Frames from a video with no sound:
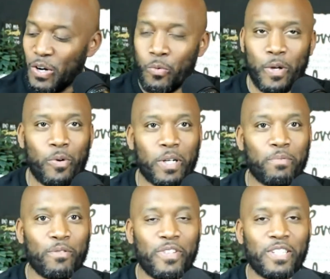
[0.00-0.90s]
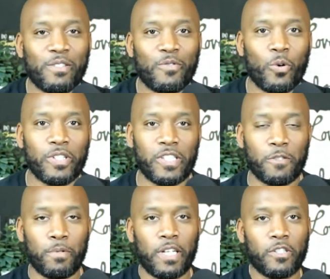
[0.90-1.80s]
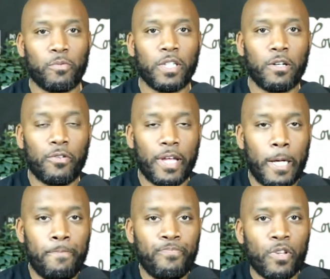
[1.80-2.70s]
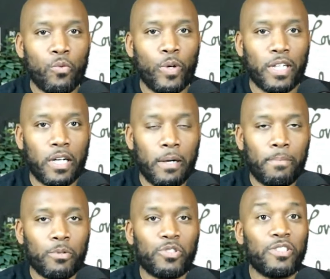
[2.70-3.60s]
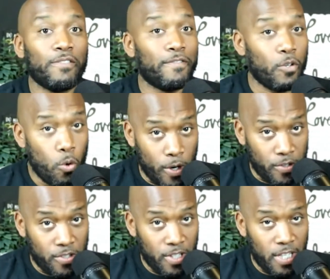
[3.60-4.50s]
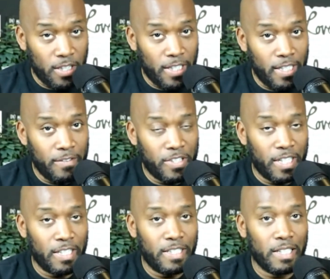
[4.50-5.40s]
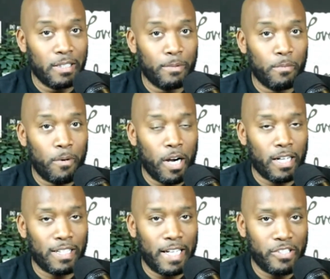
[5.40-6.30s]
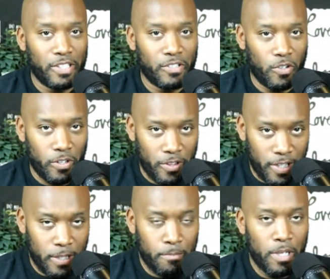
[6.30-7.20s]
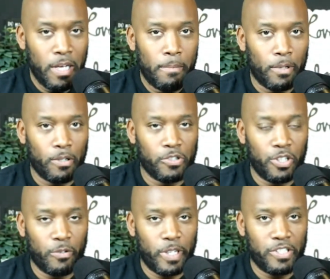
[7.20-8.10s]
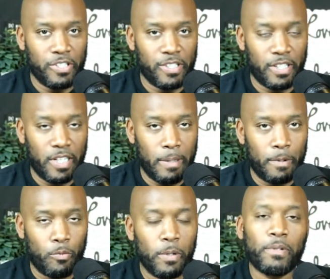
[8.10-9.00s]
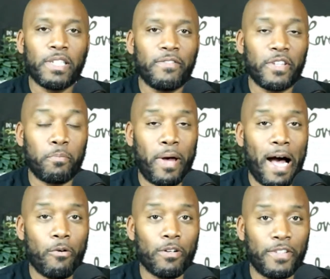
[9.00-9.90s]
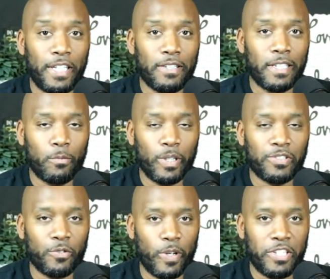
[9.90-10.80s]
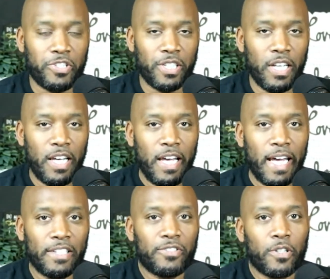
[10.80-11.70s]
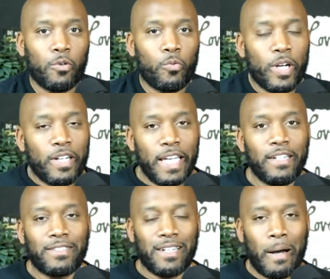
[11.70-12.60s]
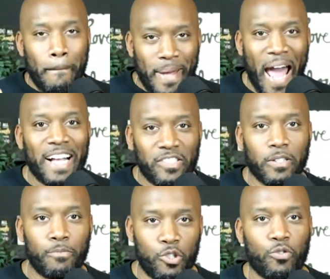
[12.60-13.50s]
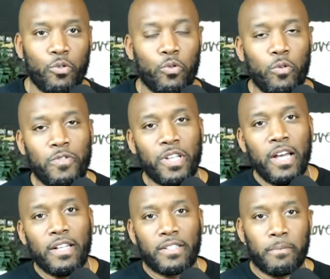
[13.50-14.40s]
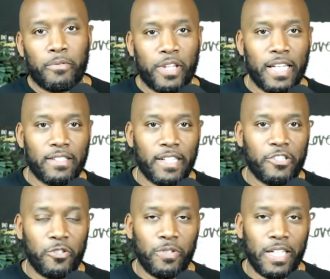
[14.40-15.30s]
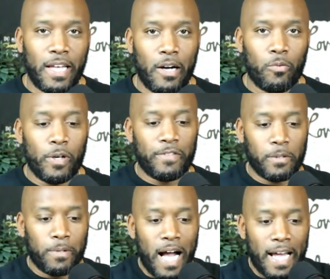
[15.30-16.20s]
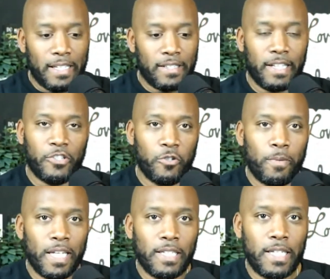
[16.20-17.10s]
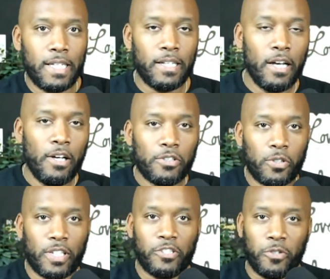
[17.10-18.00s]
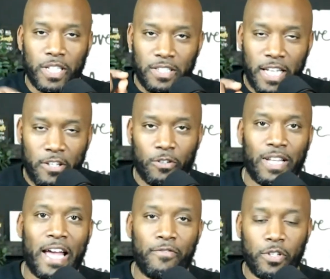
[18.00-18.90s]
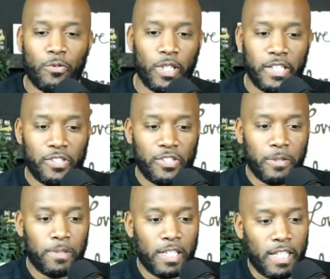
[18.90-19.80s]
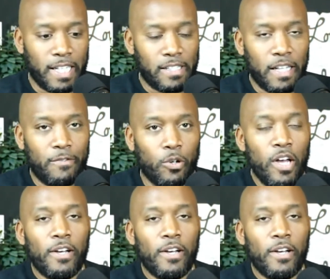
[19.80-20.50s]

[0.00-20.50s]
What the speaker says: We want to prevent divorces because we know that when couples divorce, it leaves an indelible mark, not just on them, but on generations to come. And we believe in the power of healing and restoration. And so we're here to unpack some truths, some things that you need help with, some guidance that you may need so that you can take your life and your relationship to the next level.